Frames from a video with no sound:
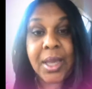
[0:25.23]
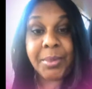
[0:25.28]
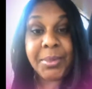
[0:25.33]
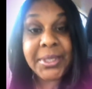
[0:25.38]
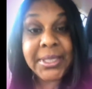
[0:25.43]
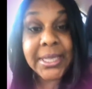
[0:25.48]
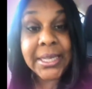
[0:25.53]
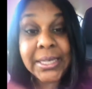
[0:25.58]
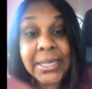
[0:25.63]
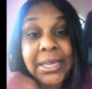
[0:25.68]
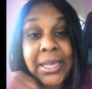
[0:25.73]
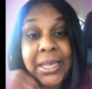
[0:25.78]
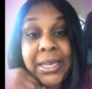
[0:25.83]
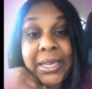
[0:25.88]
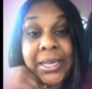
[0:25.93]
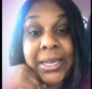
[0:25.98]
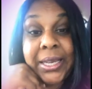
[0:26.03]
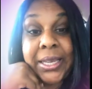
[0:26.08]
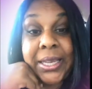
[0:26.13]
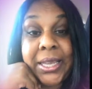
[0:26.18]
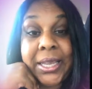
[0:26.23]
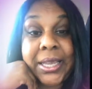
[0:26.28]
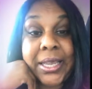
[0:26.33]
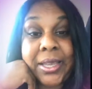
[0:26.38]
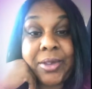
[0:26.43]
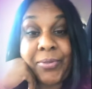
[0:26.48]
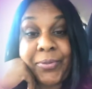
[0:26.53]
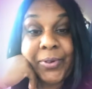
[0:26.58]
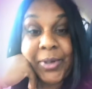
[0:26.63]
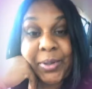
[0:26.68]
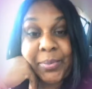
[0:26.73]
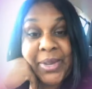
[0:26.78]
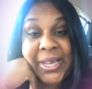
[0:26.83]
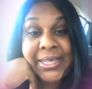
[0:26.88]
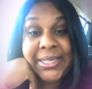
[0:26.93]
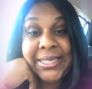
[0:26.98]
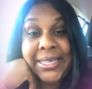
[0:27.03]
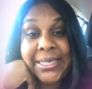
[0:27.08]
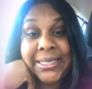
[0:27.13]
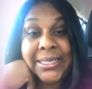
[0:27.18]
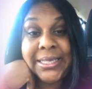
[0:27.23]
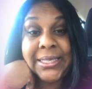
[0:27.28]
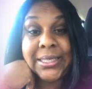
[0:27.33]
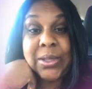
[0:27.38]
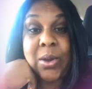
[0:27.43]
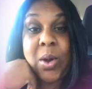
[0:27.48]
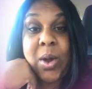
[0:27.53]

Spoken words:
I'm sitting here in front of my dentist